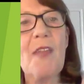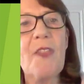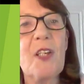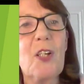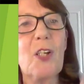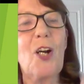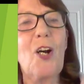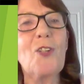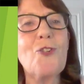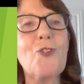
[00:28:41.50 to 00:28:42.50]
rather
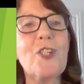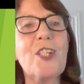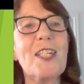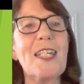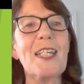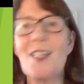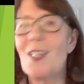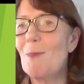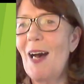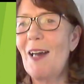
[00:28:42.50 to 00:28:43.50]

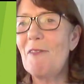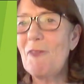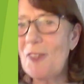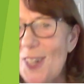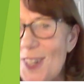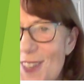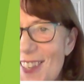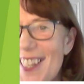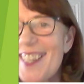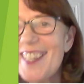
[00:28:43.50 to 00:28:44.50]
contradicts my
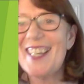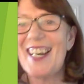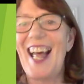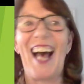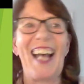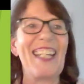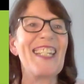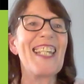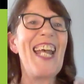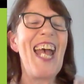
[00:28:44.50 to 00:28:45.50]
first
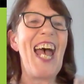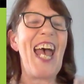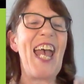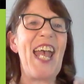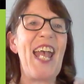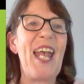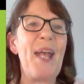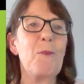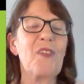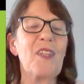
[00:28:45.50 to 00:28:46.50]
slide
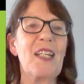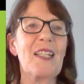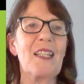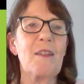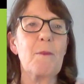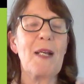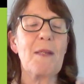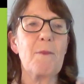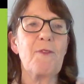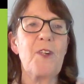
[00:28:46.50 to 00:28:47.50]
with
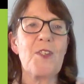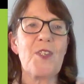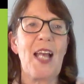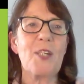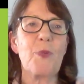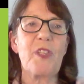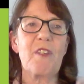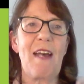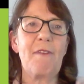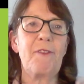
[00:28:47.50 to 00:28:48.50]
my first slide with
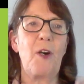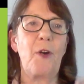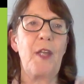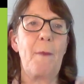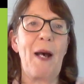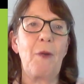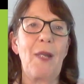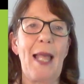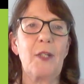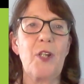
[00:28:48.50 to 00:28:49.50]
the graph on
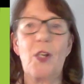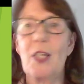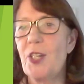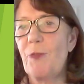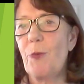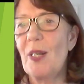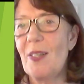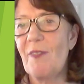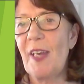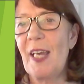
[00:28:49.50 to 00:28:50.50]
about lack of knowledge of what
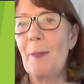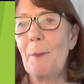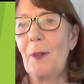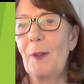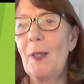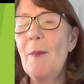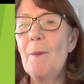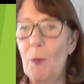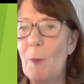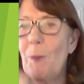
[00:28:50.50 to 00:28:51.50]
is available.
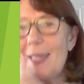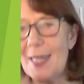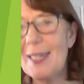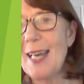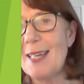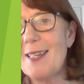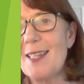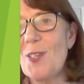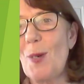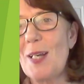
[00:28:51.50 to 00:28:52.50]
But when we did get
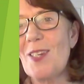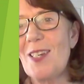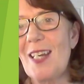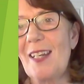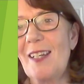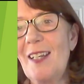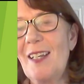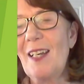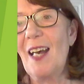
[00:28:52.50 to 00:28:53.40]
to this question,